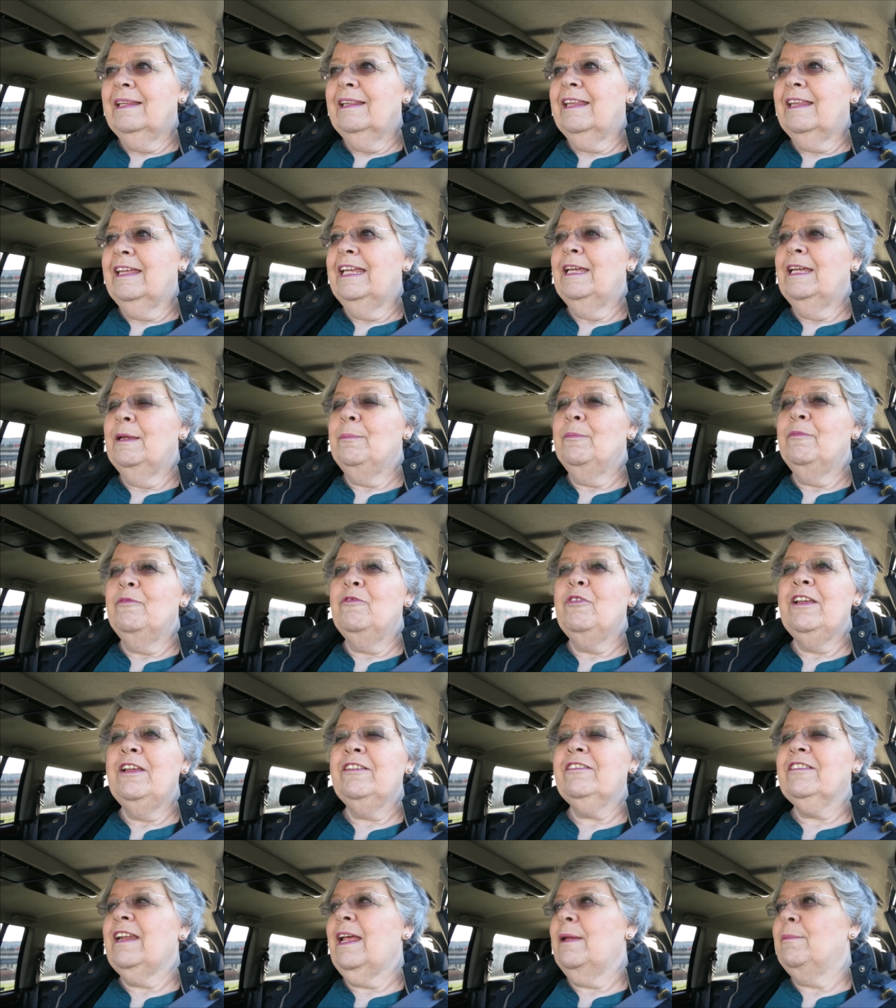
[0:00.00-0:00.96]
The
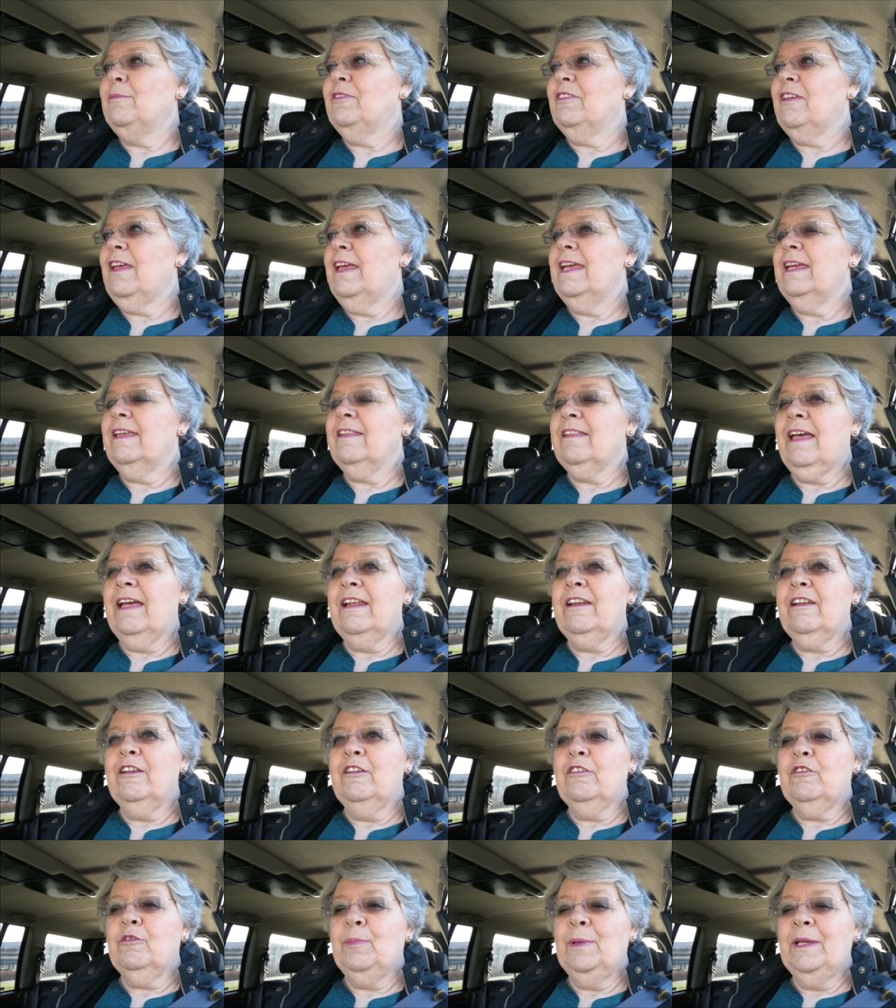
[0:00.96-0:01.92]
reason I'm saying that
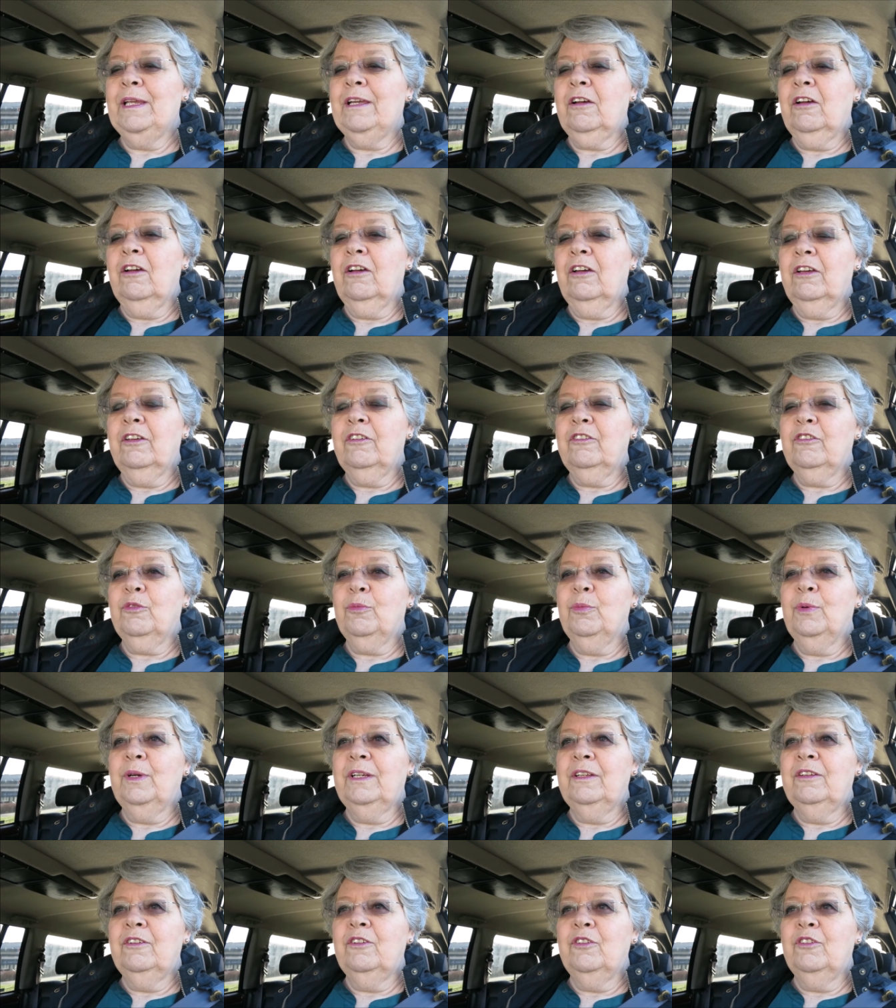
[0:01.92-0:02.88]
is because
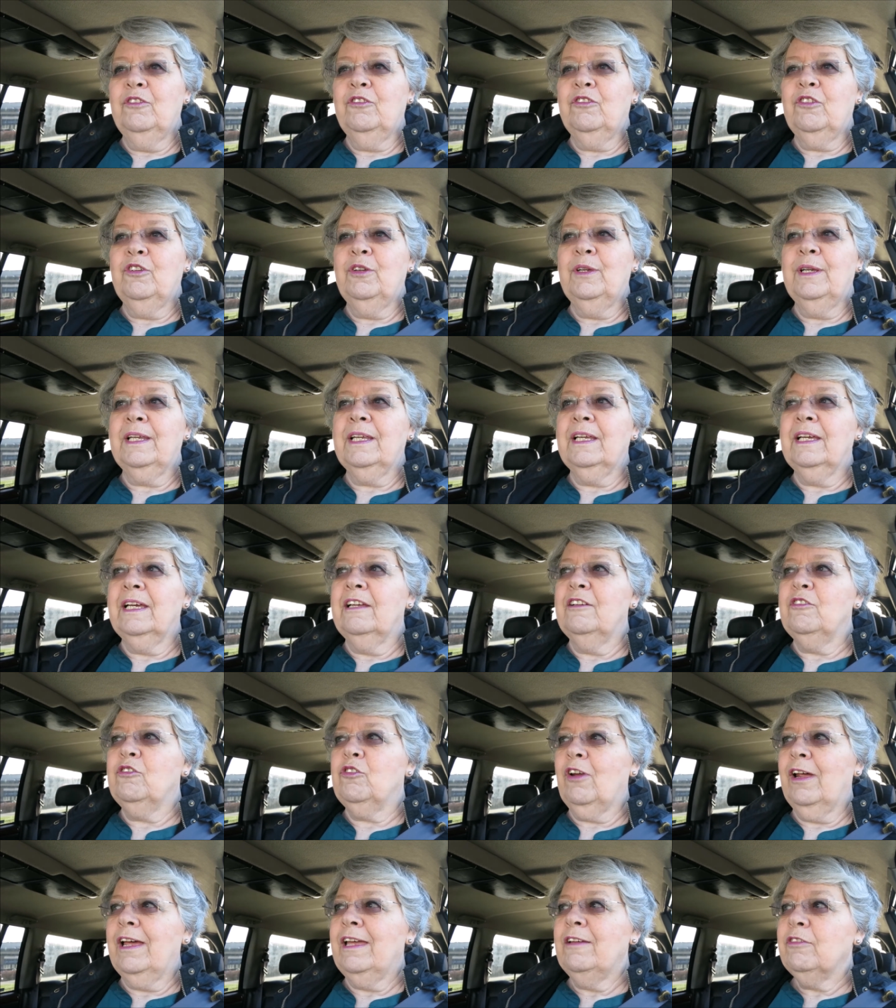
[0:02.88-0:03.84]
when you're doing a
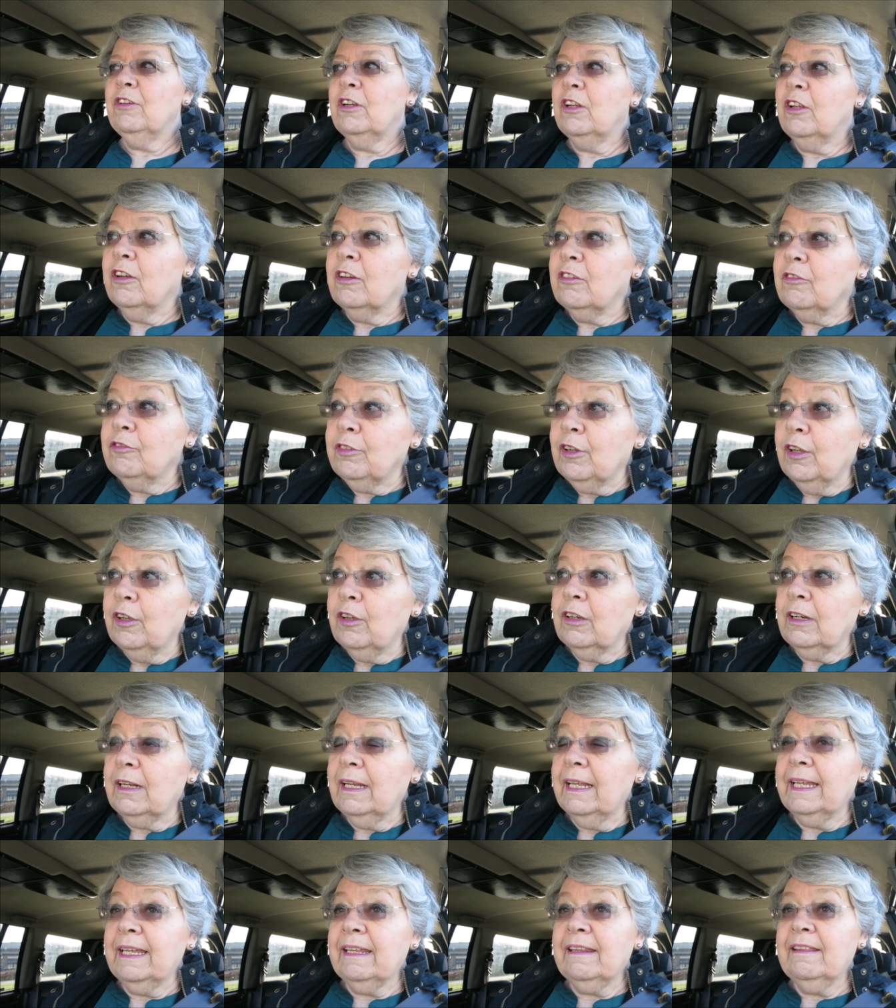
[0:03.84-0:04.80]
drive along
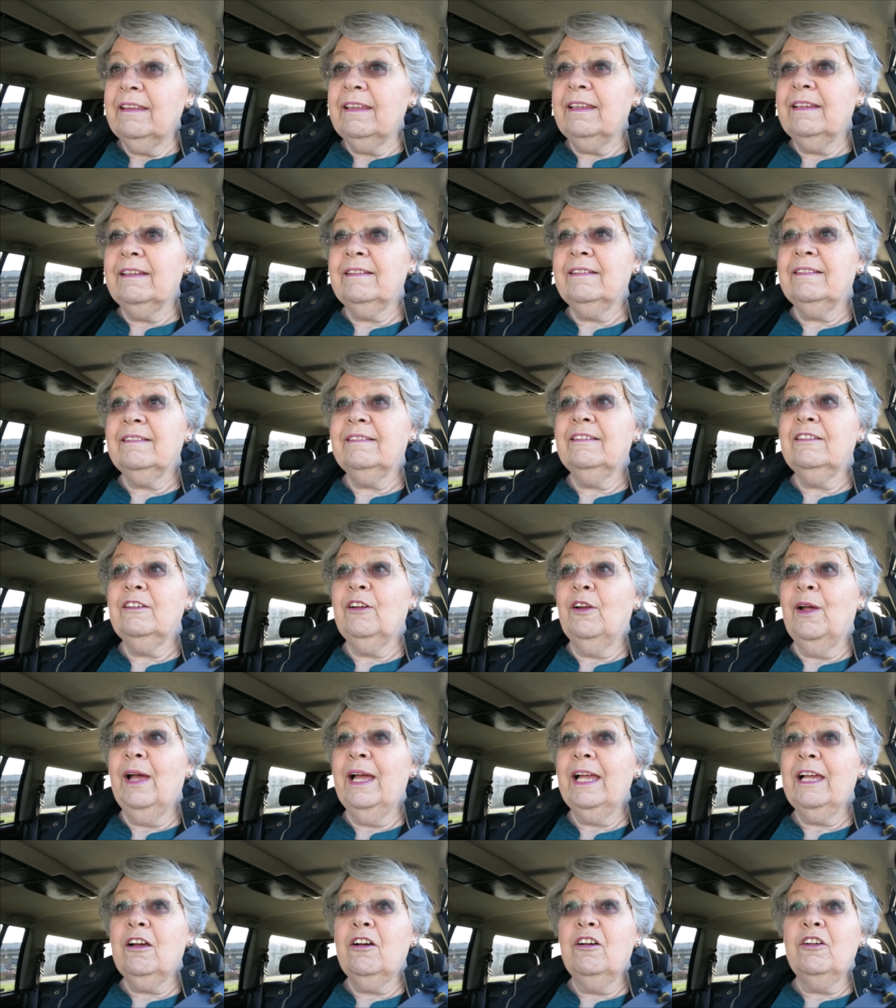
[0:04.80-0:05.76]
vlog like this, you know,
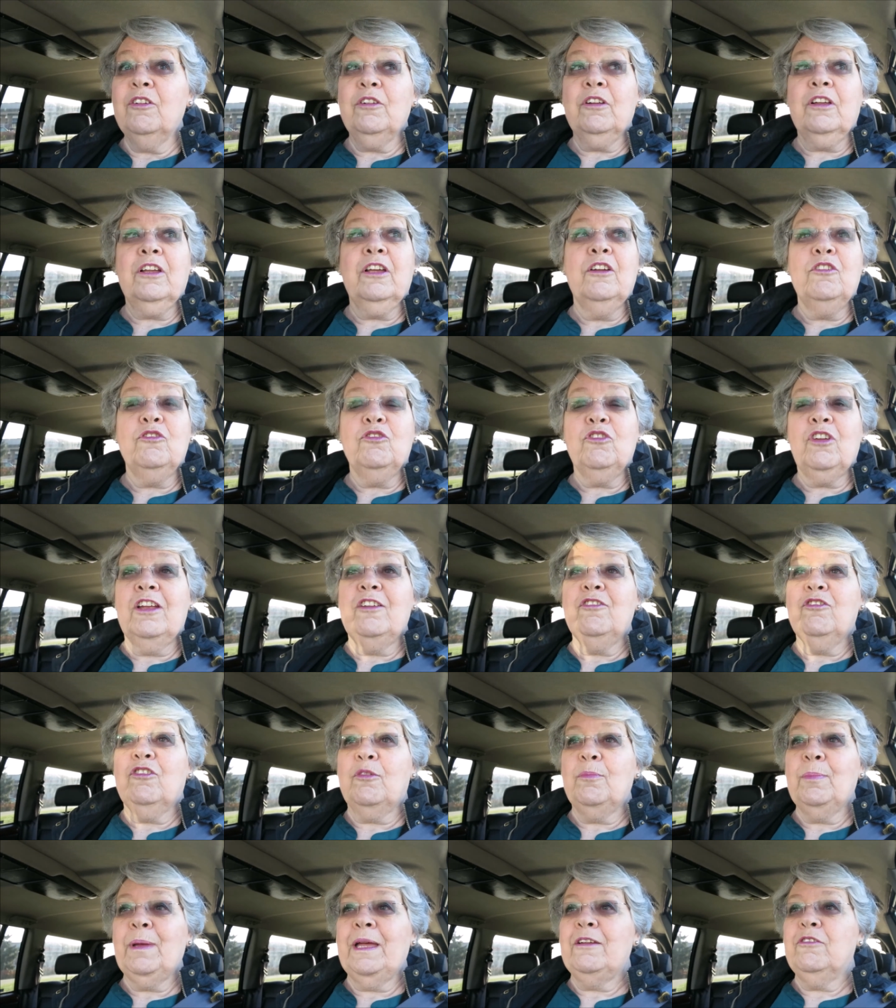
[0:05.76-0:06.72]
I can't go
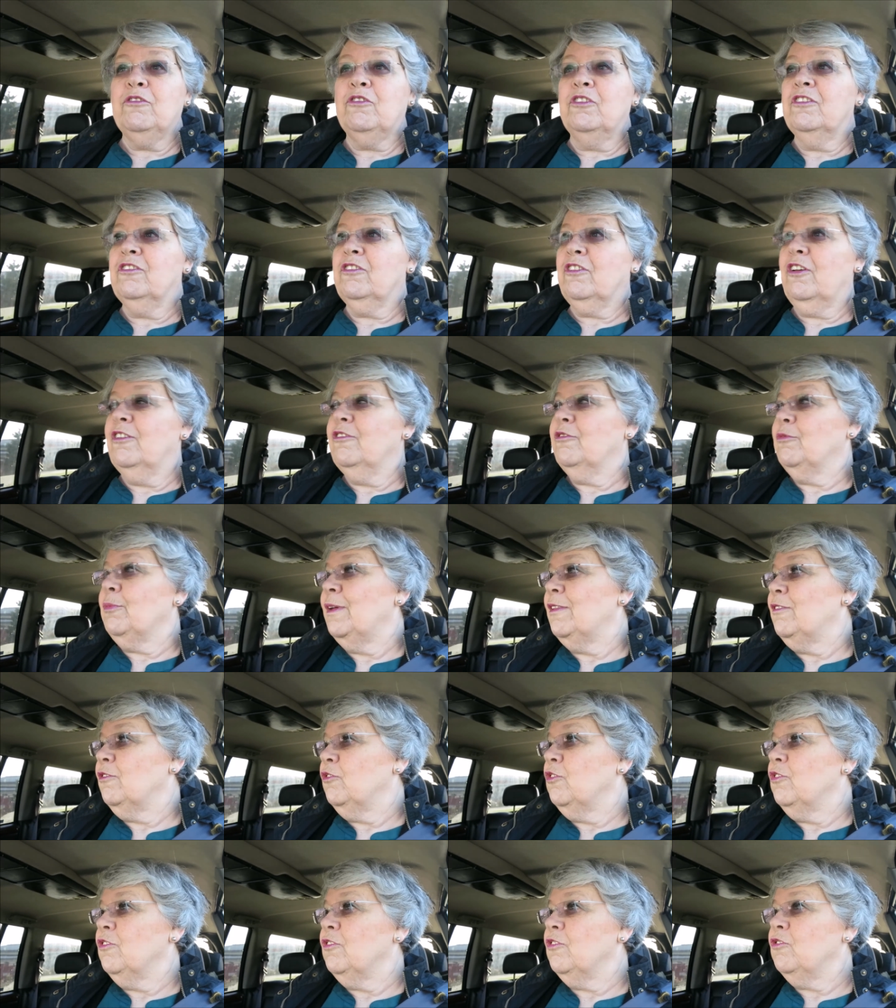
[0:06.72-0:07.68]
changing batteries halfway
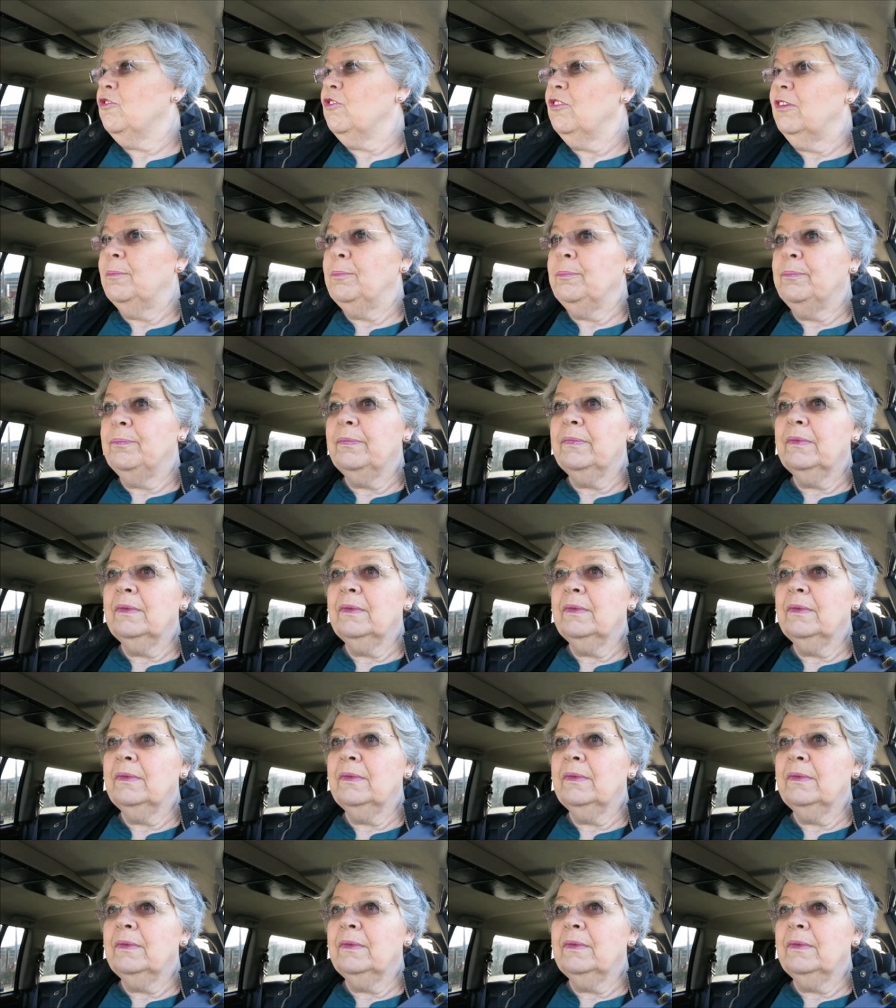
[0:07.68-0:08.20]
through the trip.